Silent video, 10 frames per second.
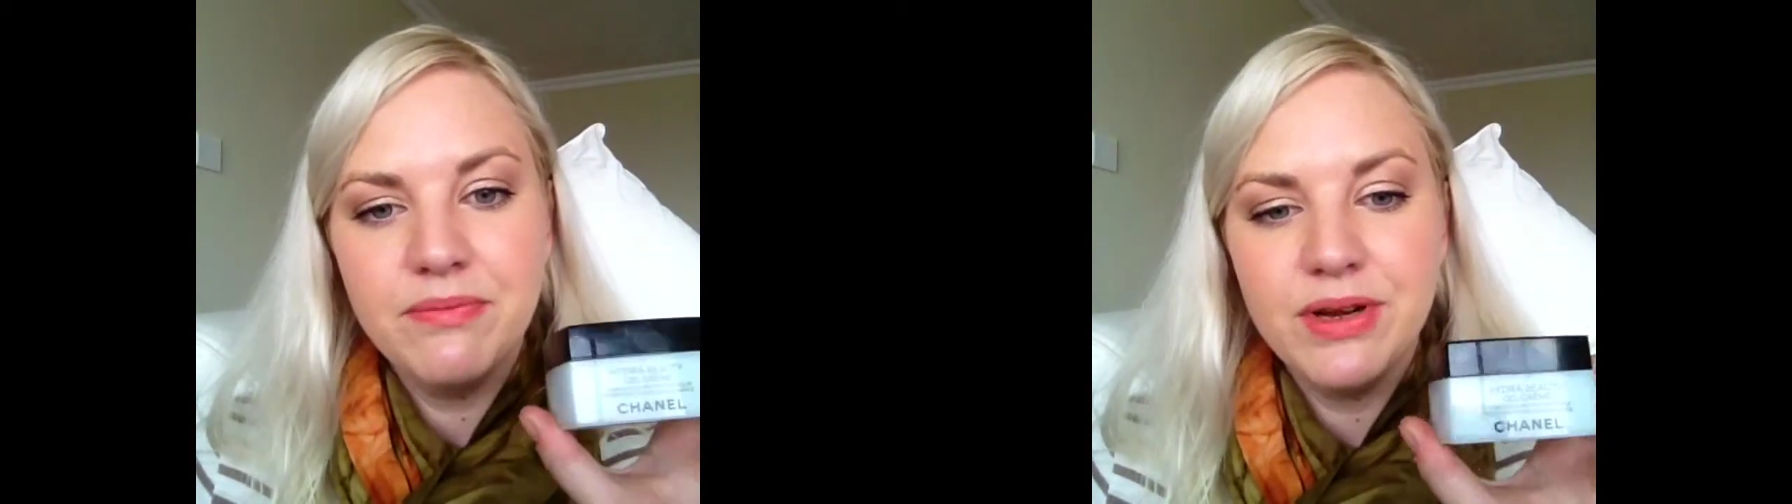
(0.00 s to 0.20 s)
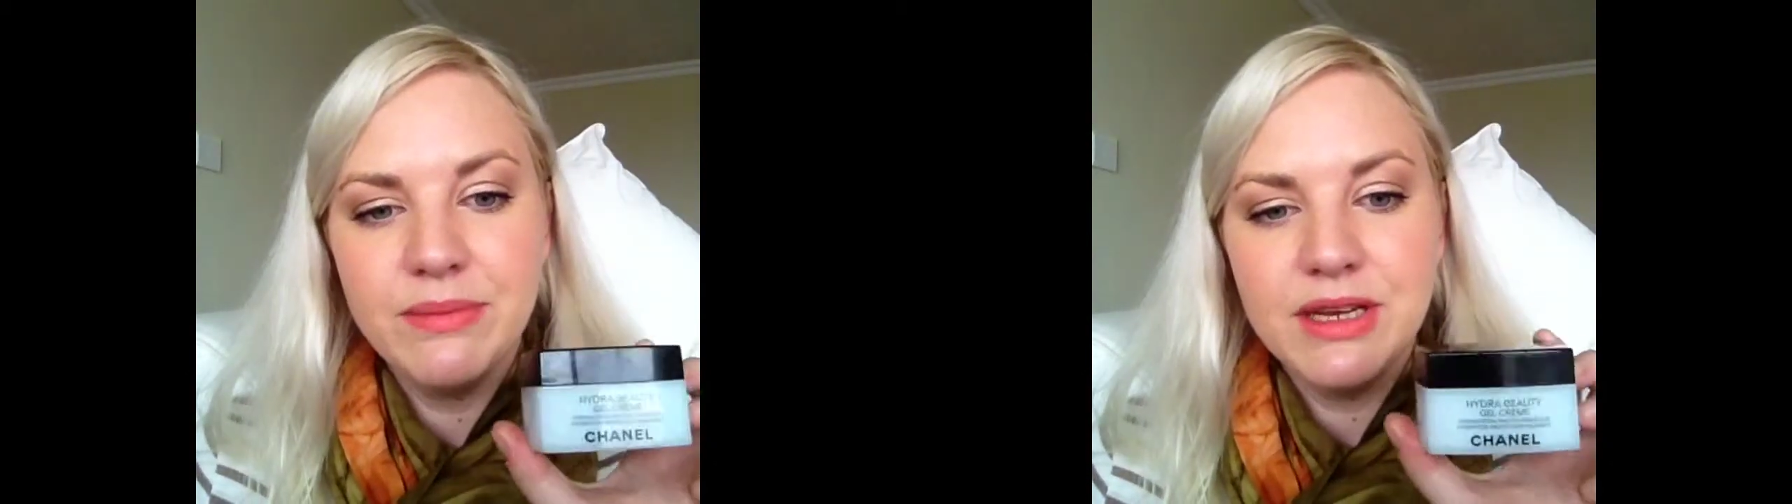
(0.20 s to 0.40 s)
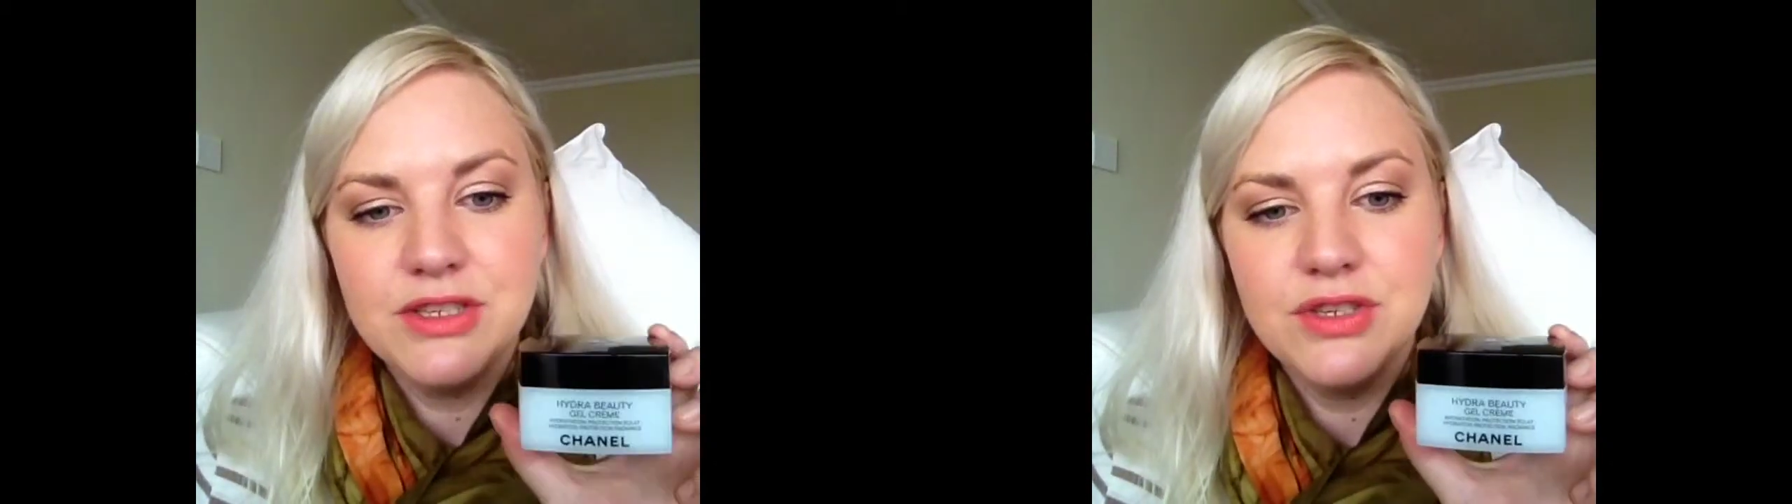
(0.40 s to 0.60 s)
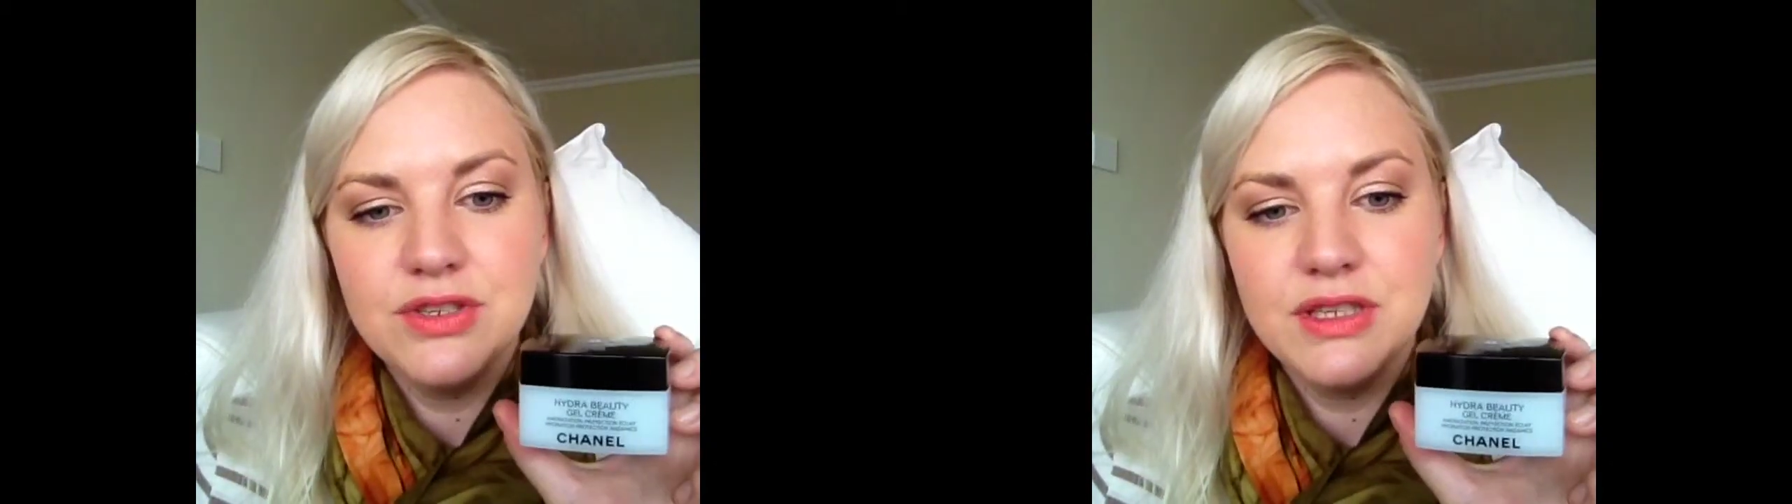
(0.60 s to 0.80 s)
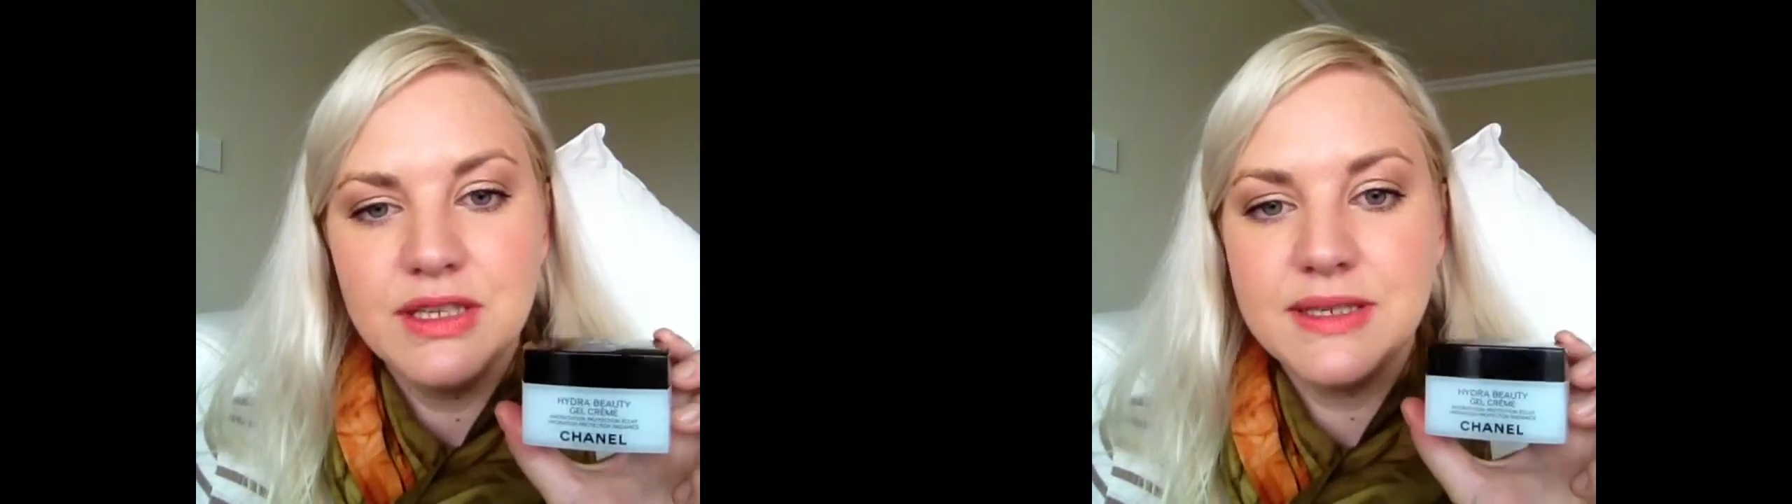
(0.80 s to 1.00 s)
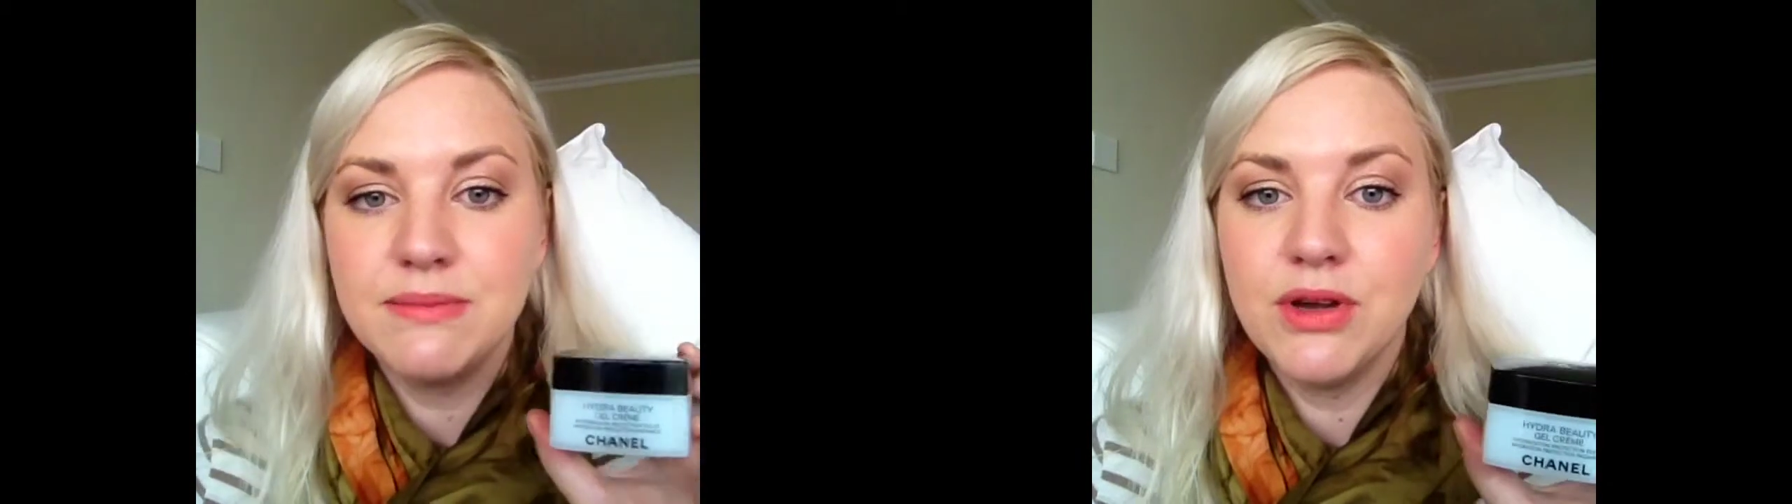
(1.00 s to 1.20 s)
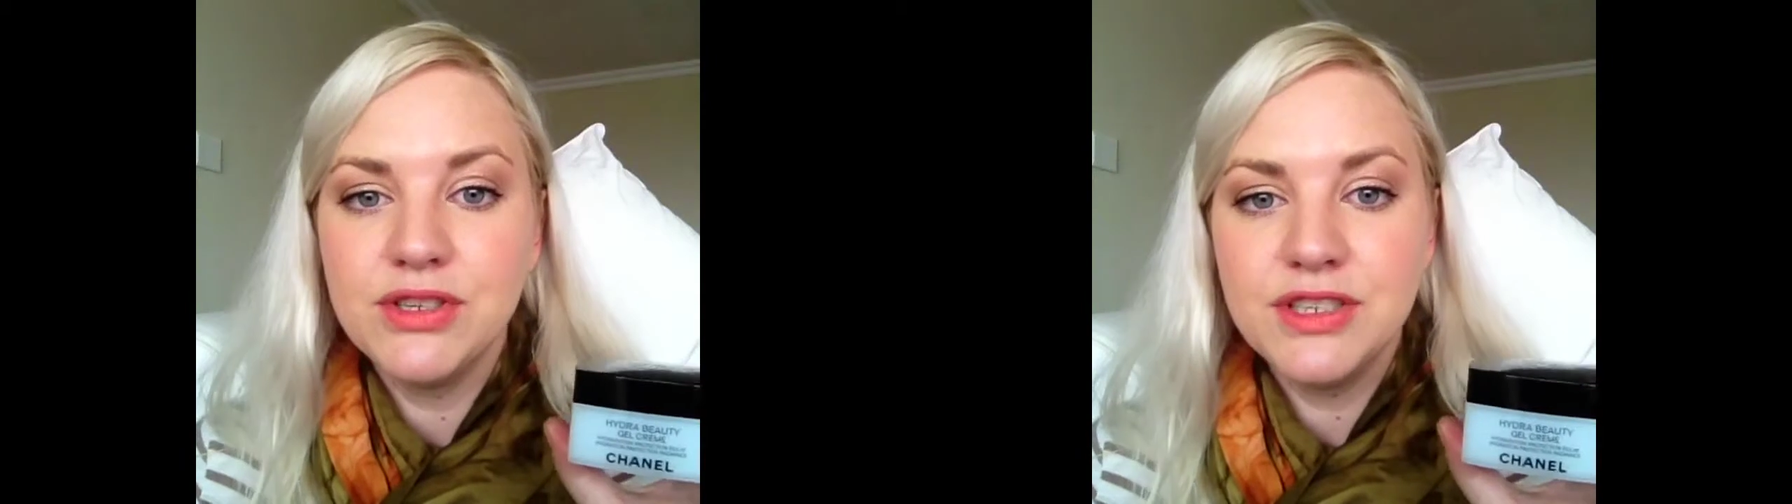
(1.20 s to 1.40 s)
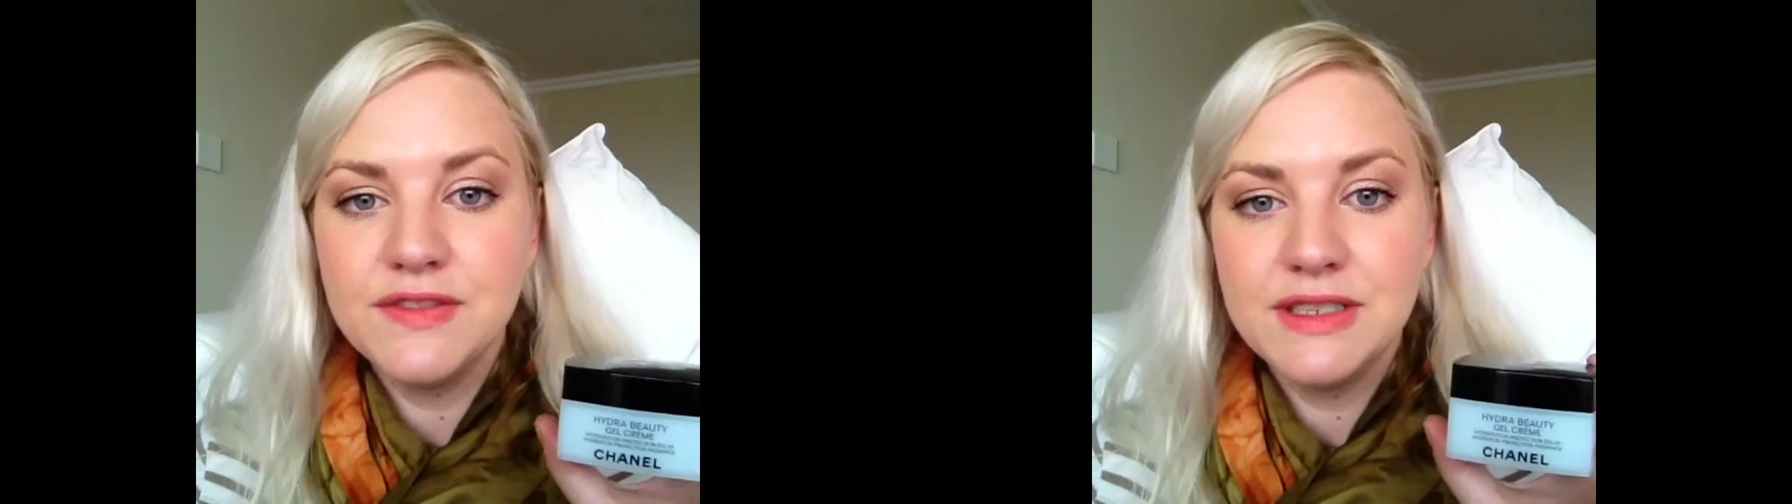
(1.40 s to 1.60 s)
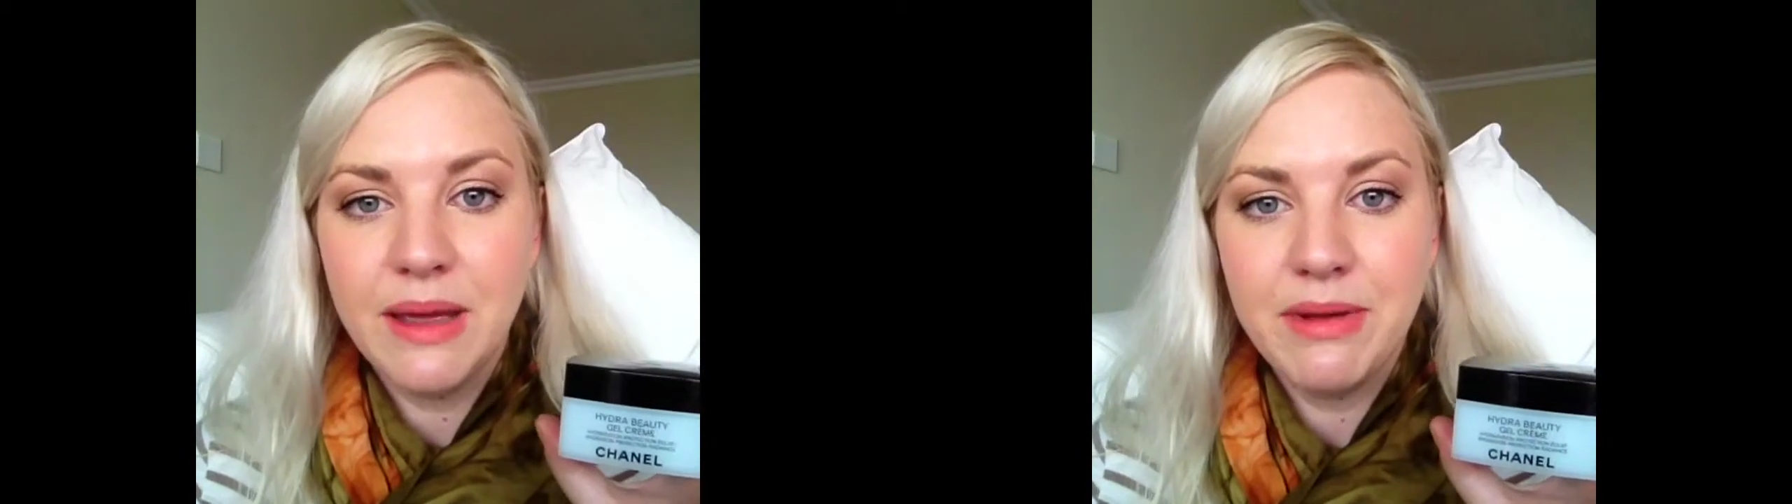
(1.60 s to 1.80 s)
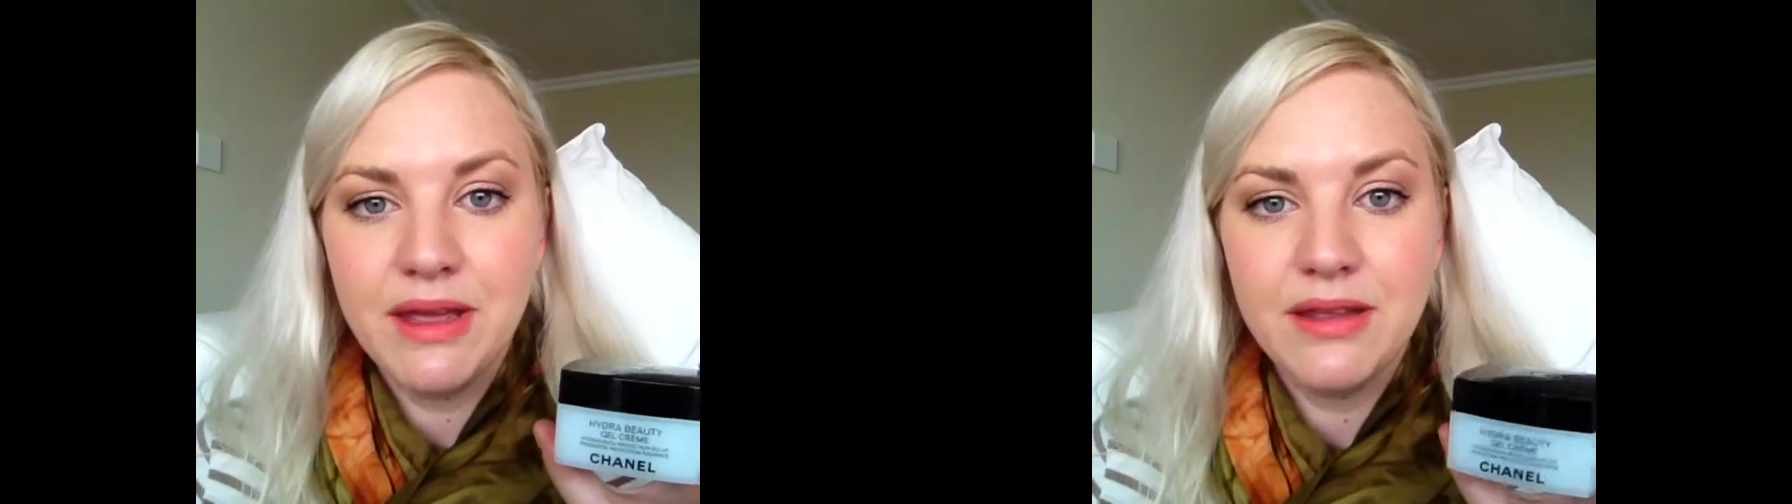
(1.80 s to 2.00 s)
pretty much using this most of
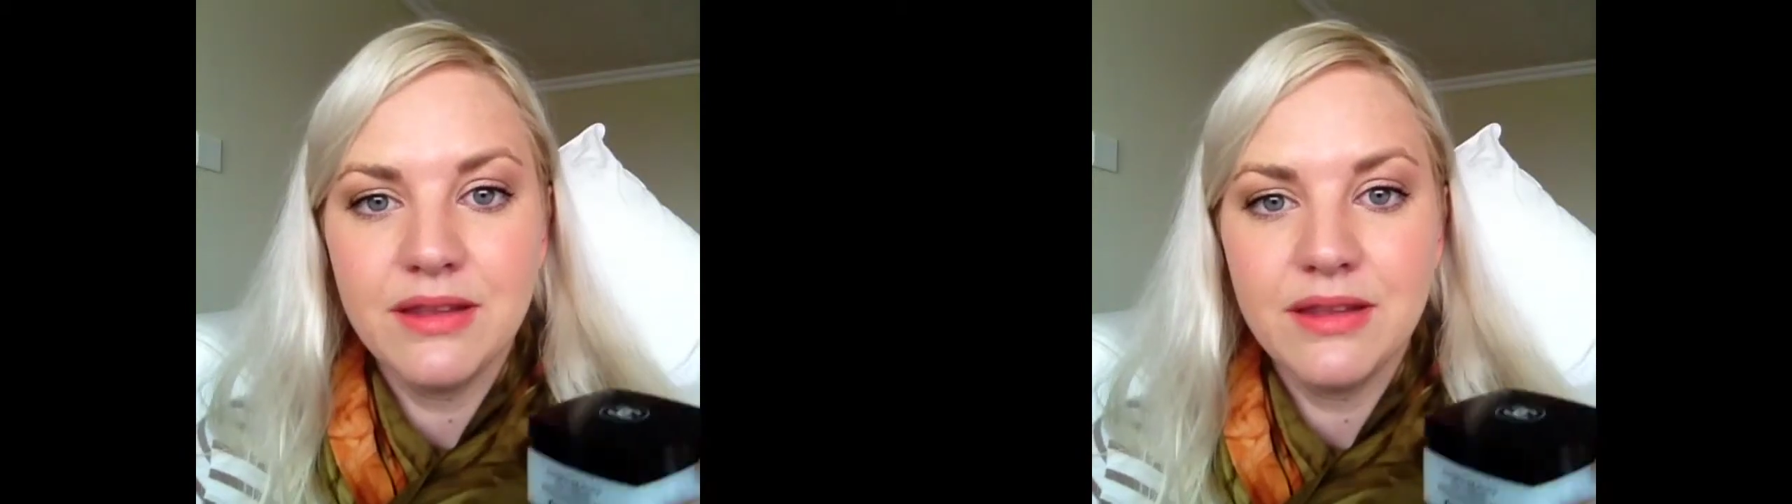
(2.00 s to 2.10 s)
summer